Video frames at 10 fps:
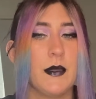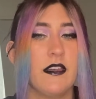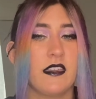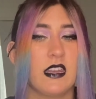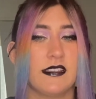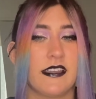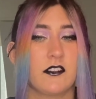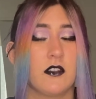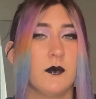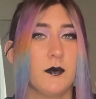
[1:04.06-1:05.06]
not like an exact
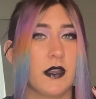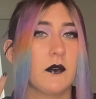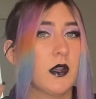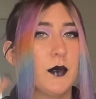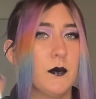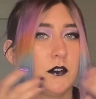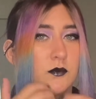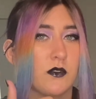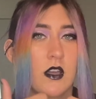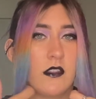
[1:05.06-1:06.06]
rainbow, but I want to put
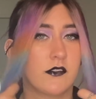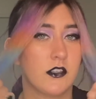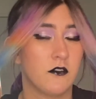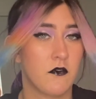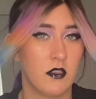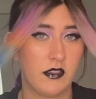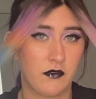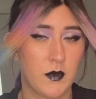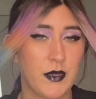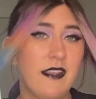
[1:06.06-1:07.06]
multiple colors over these
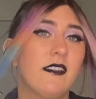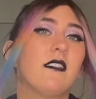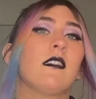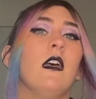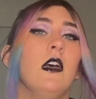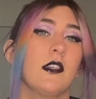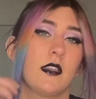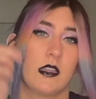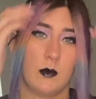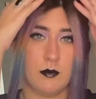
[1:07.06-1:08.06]
front pieces. So I'm
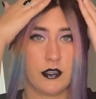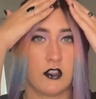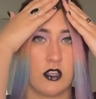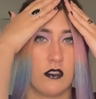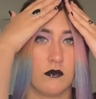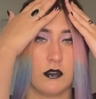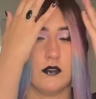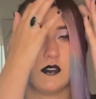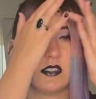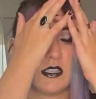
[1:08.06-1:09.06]
going to be bleaching the
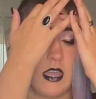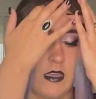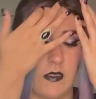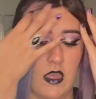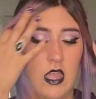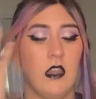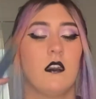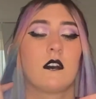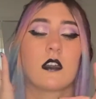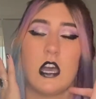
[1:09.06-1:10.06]
roots and then
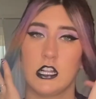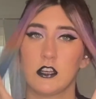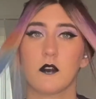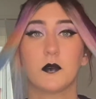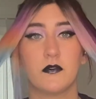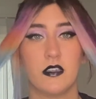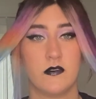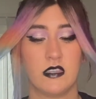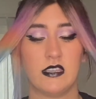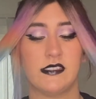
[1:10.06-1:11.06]
color removing
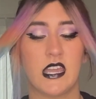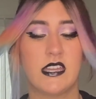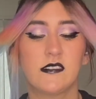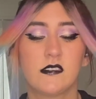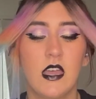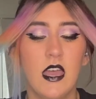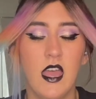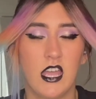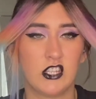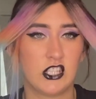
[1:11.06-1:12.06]
these ends
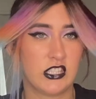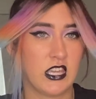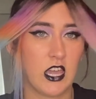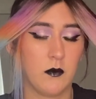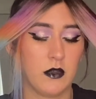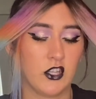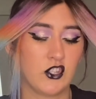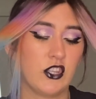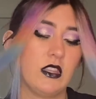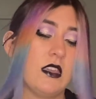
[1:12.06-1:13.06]
and just seeing how
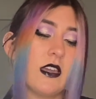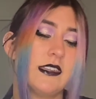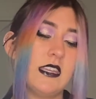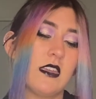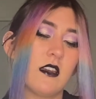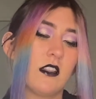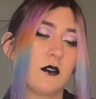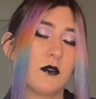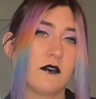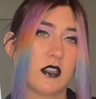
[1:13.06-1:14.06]
much the Tang color
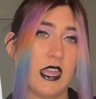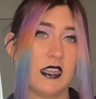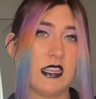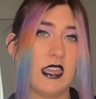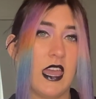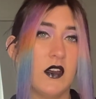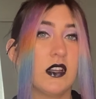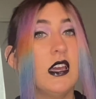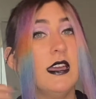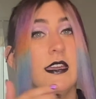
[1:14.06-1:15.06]
remover can take out.
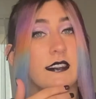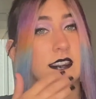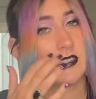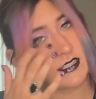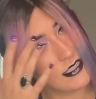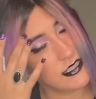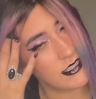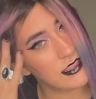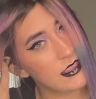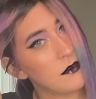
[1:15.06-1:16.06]
Since this
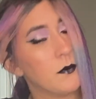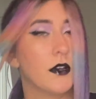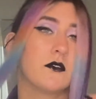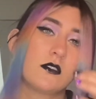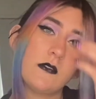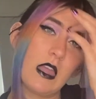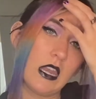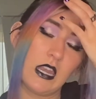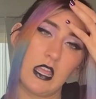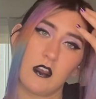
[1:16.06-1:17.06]
isn't the most faded
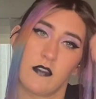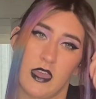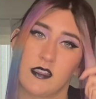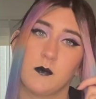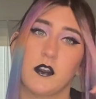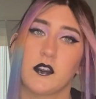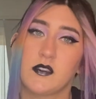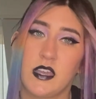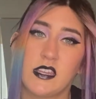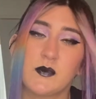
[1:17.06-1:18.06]
hair, the X Mondo
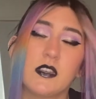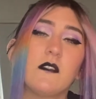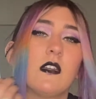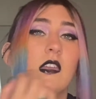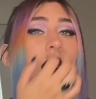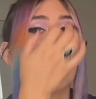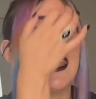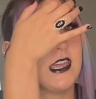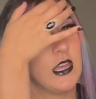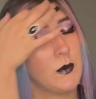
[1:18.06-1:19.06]
side is pretty faded,
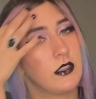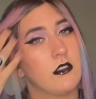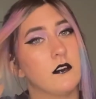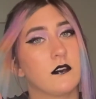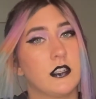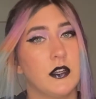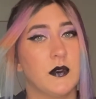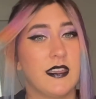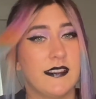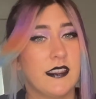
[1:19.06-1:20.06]
but the Overtone
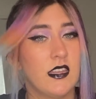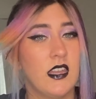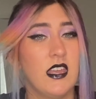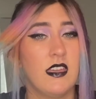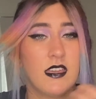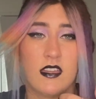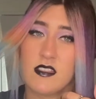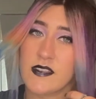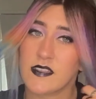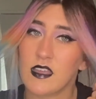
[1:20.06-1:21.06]
isn't,
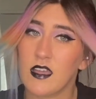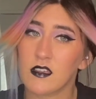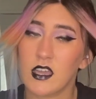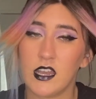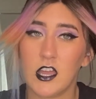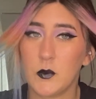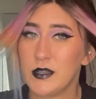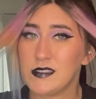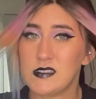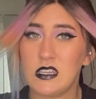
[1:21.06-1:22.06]
it's gonna help
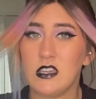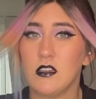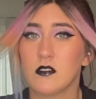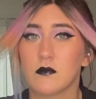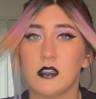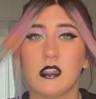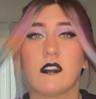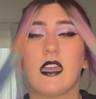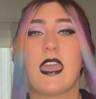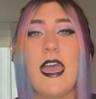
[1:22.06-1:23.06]
us see really
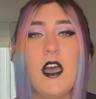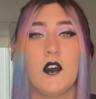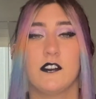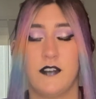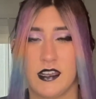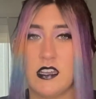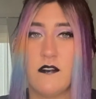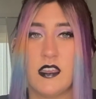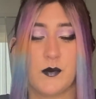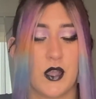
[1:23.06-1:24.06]
like how effective
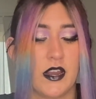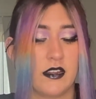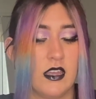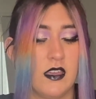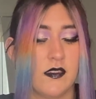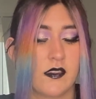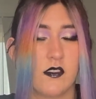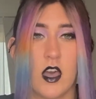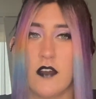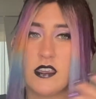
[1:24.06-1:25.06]
this product is, because
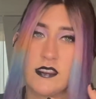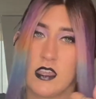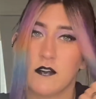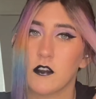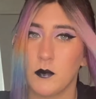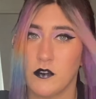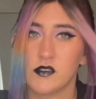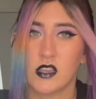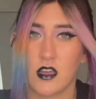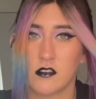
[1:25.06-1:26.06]
obviously if it removes
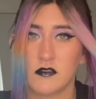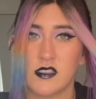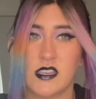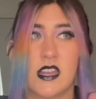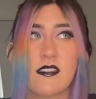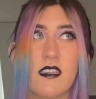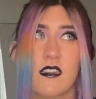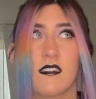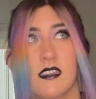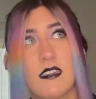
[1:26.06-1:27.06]
the color on the side, it's like,
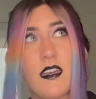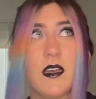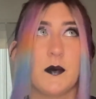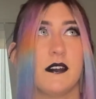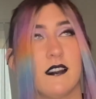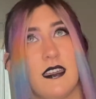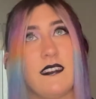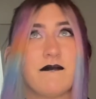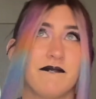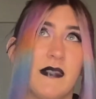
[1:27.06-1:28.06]
yeah, but like
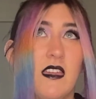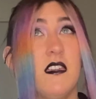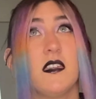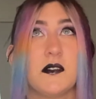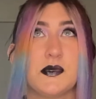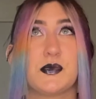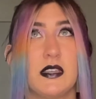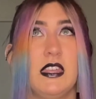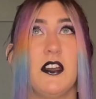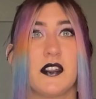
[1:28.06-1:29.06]
it was
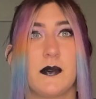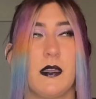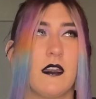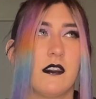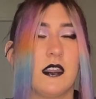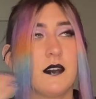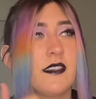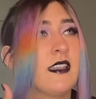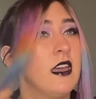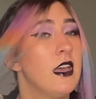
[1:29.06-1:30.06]
really on its way out anyways.
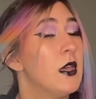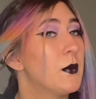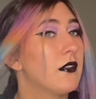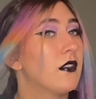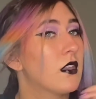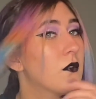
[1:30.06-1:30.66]
But if it can